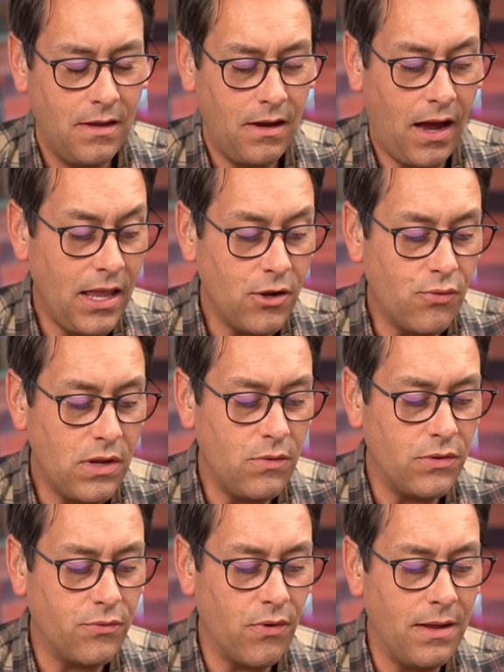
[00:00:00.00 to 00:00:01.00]
I agree
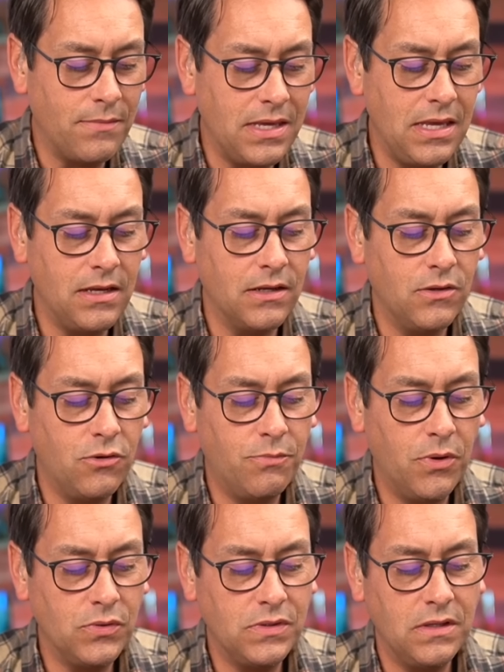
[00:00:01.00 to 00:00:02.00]
with Graham Keegan, who
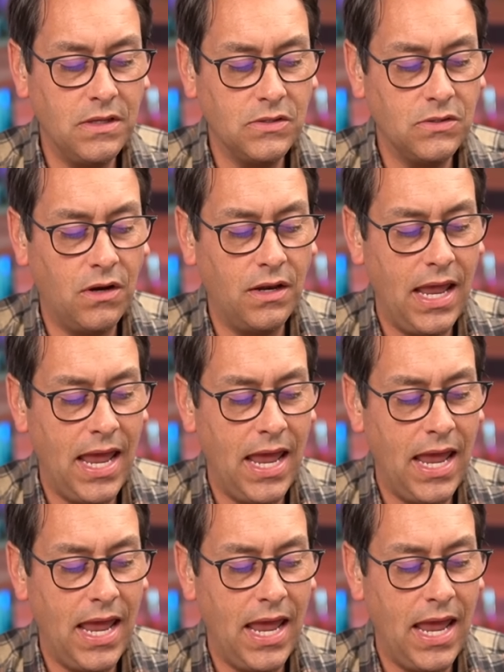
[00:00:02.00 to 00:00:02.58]
posted this on